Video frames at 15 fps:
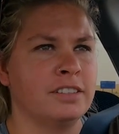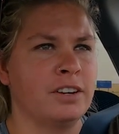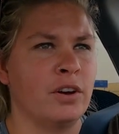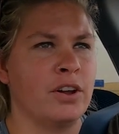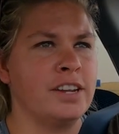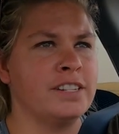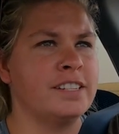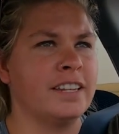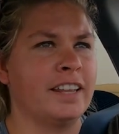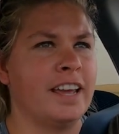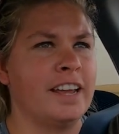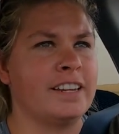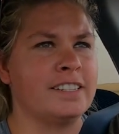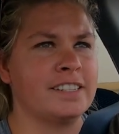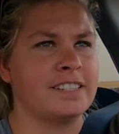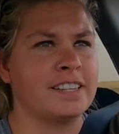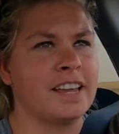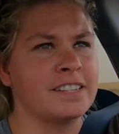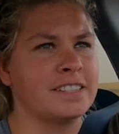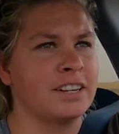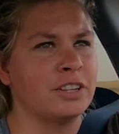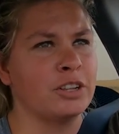going to like
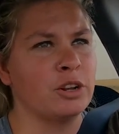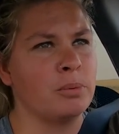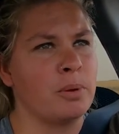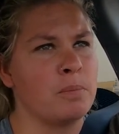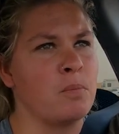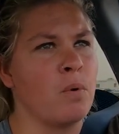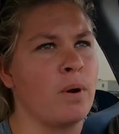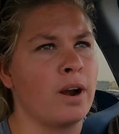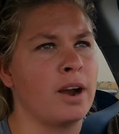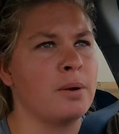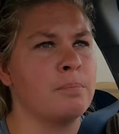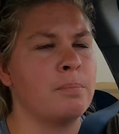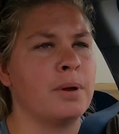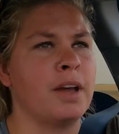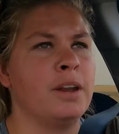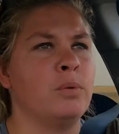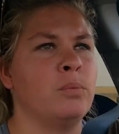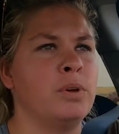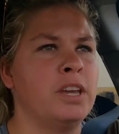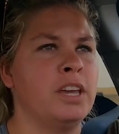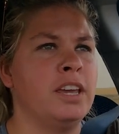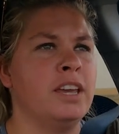discuss it a little bit more, but
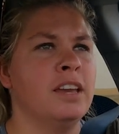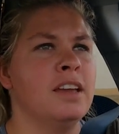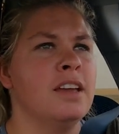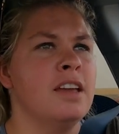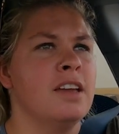we